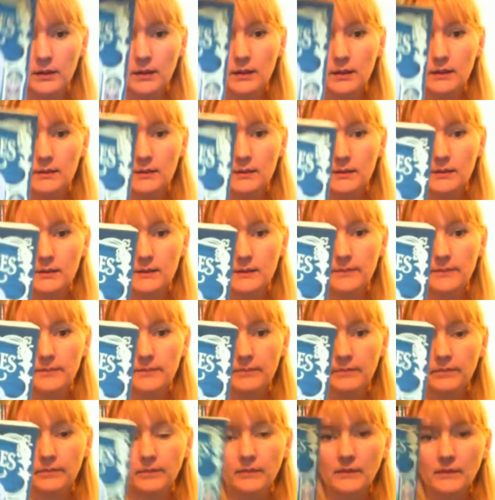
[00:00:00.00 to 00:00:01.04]
in this.
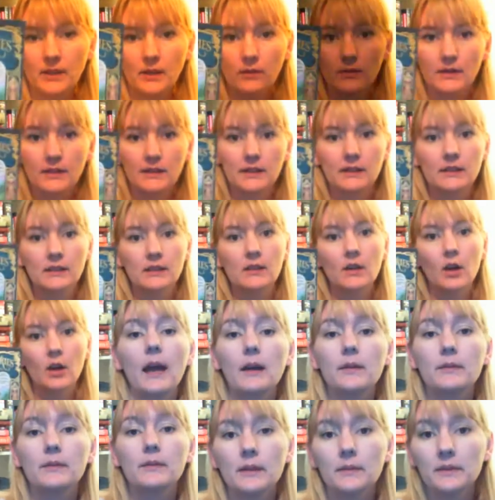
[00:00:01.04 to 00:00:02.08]
So this is an.
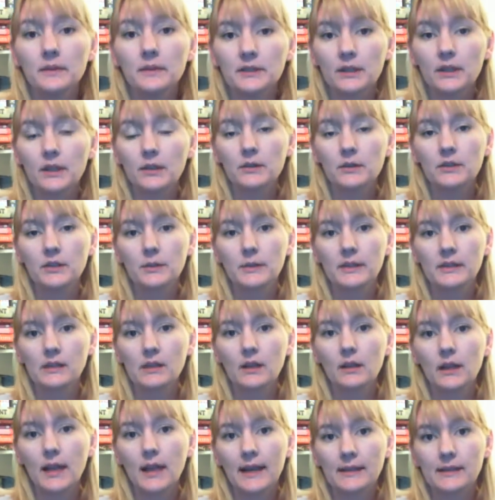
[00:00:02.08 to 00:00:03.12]
I was able to go to a
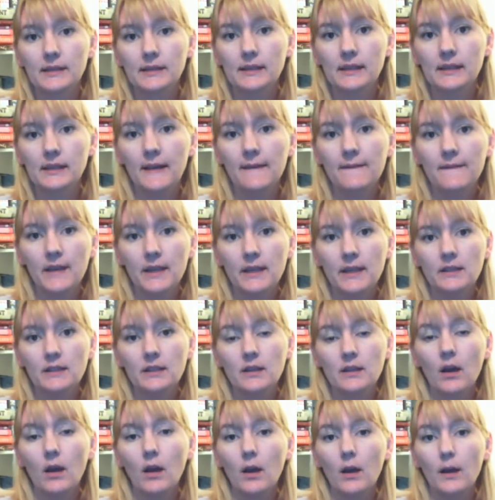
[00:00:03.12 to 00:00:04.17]
Scholastic event
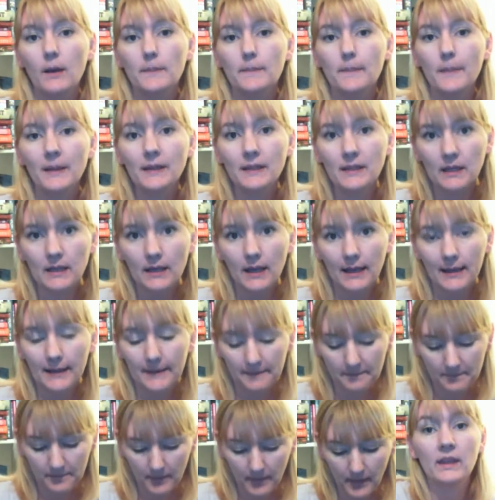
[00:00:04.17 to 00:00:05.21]
on Monday
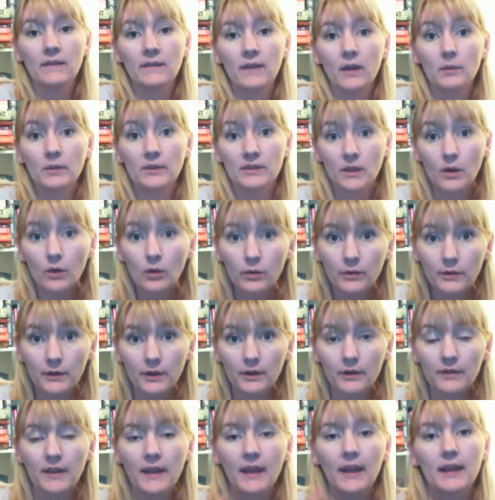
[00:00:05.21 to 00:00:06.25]
night. When the event was
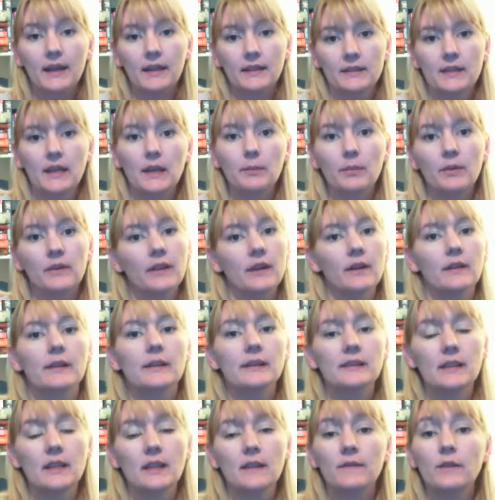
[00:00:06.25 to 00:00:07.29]
over, they had a table there and
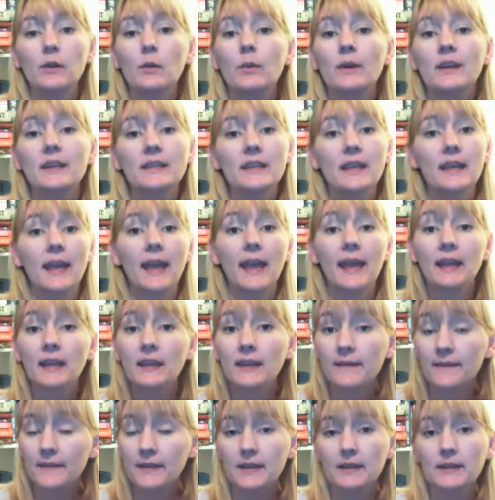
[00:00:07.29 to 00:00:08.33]
they said, if you want to take
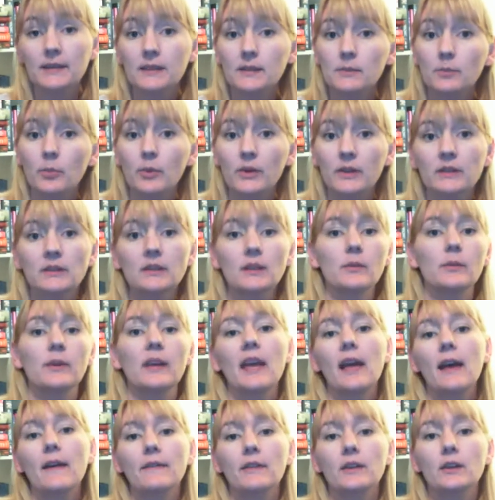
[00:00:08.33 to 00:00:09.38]
any of these books that
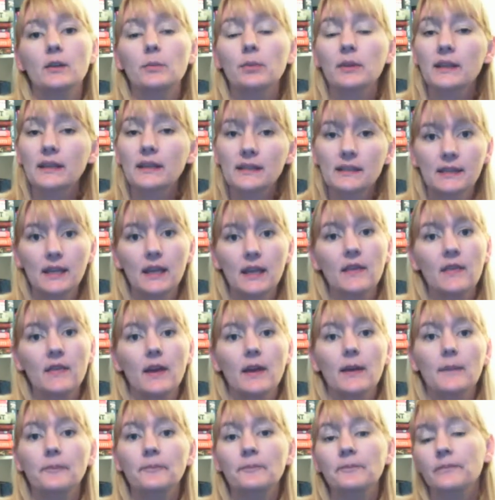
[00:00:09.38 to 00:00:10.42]
we have here, please take
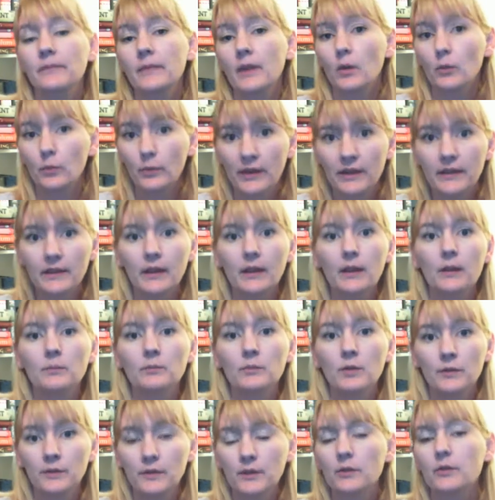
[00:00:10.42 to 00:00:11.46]
them, read
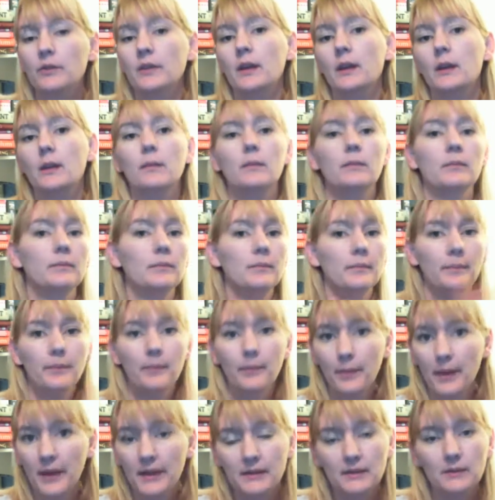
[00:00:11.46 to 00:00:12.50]
them, review them,
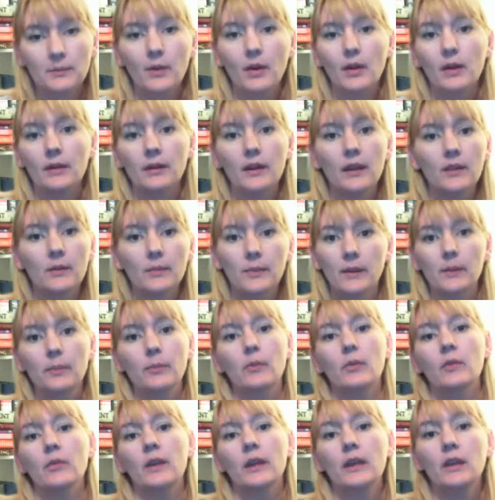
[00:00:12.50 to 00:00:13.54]
pass them on to other
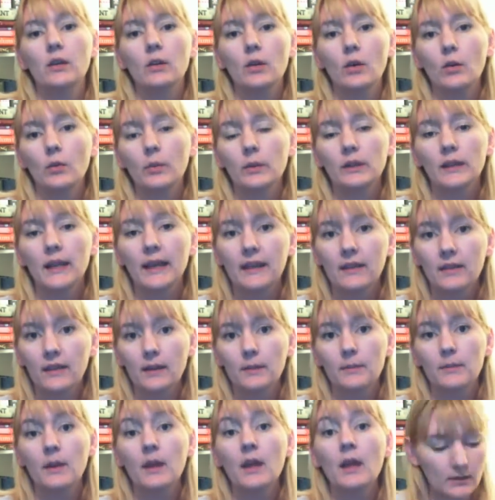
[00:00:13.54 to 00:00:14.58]
people that you know will like
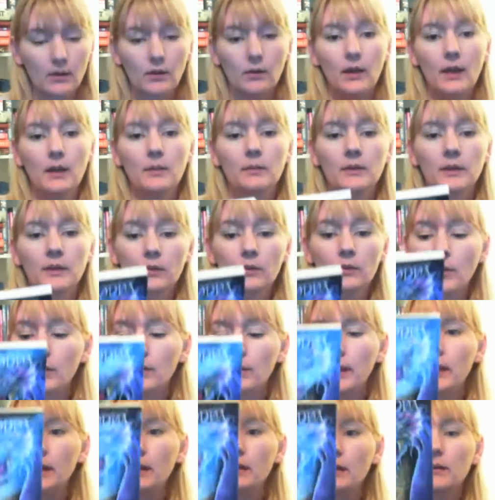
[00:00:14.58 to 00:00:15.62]
them. So Emily
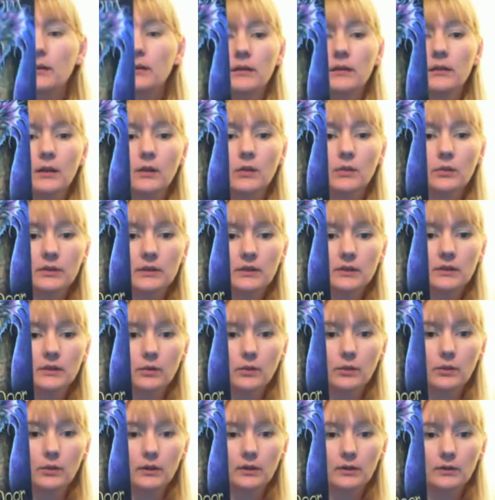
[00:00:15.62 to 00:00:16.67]
Rhoda, The Golden
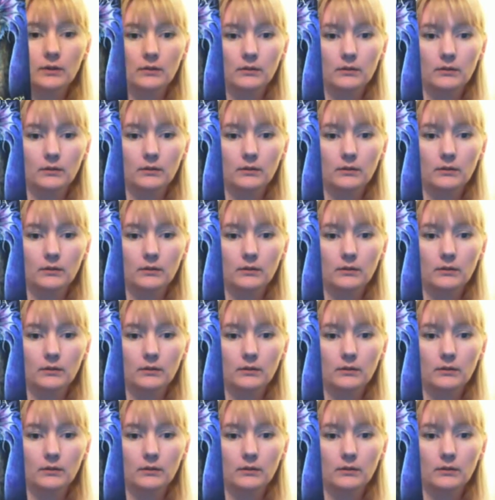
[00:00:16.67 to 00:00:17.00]
Door.